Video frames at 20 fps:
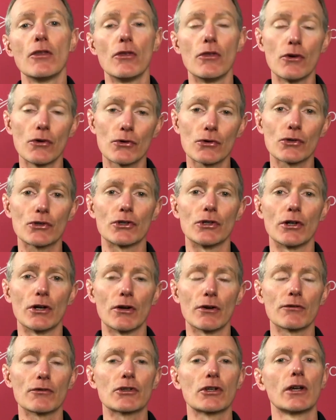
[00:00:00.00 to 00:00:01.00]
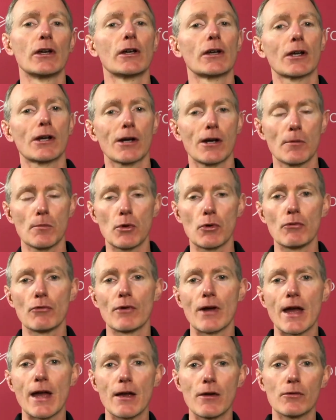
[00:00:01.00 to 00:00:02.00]
those nerves come
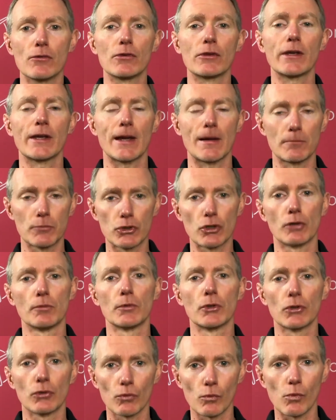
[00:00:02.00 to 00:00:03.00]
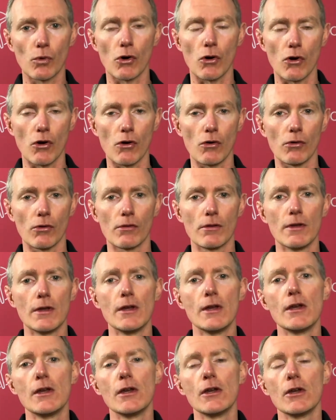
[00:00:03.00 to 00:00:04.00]
around the abdominal wall.
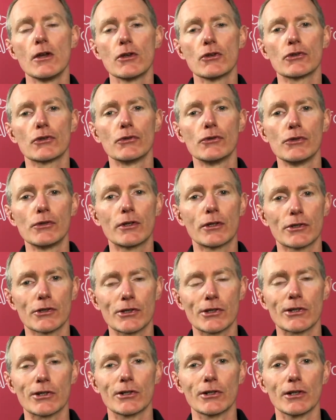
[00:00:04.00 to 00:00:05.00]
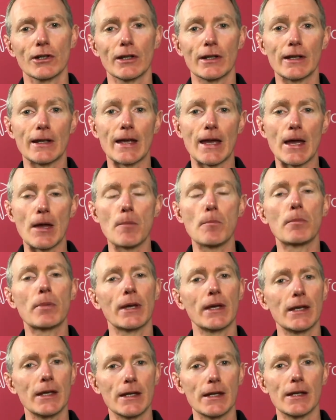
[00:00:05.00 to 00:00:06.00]
So you can certainly get
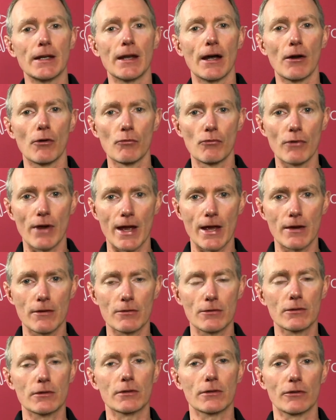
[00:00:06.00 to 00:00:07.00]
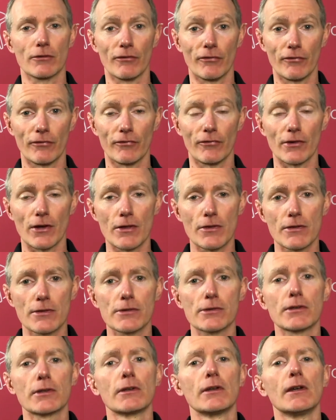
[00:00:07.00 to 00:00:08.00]
pain around the
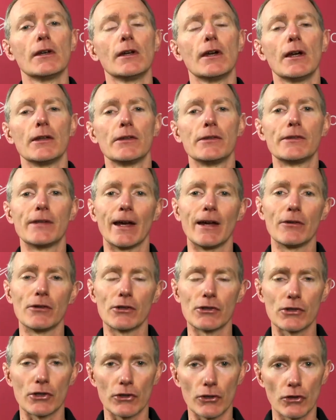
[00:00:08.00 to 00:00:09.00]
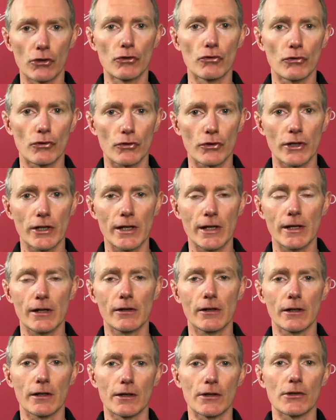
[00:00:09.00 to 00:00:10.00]
front, down into the groin
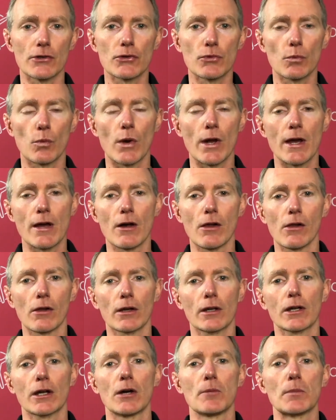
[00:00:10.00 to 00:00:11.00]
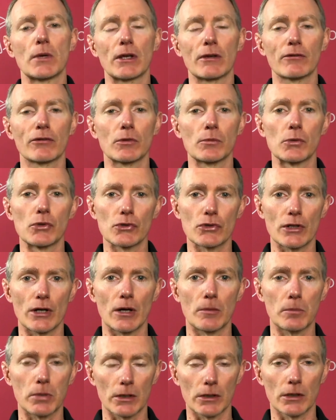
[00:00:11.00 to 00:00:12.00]
area as well, coming from those
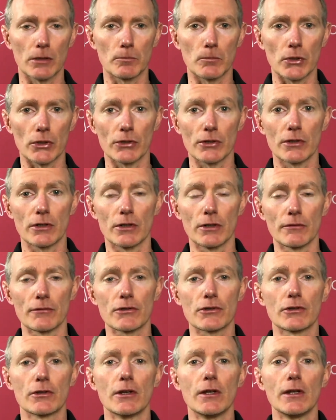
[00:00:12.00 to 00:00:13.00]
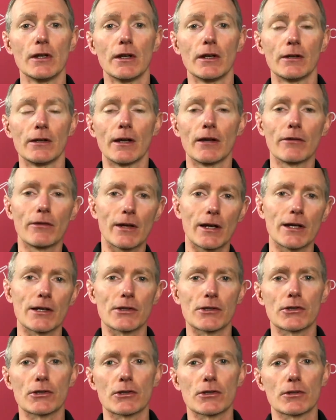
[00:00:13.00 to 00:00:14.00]
upper lumbar nerves. Now
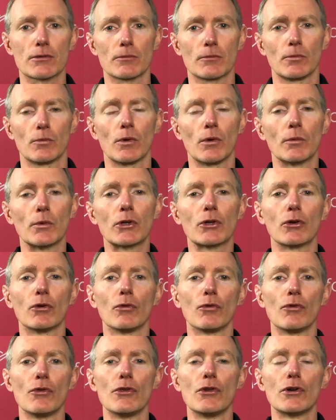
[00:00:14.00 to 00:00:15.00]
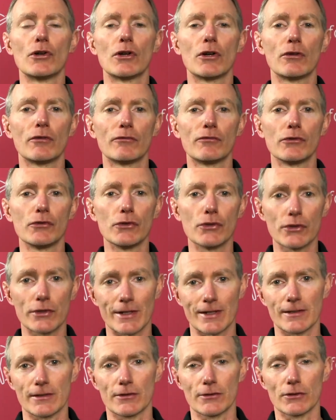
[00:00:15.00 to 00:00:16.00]
that's what we call nerve
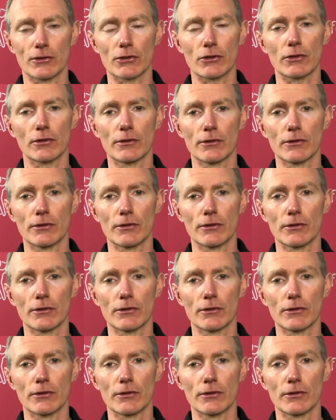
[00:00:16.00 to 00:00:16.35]
root or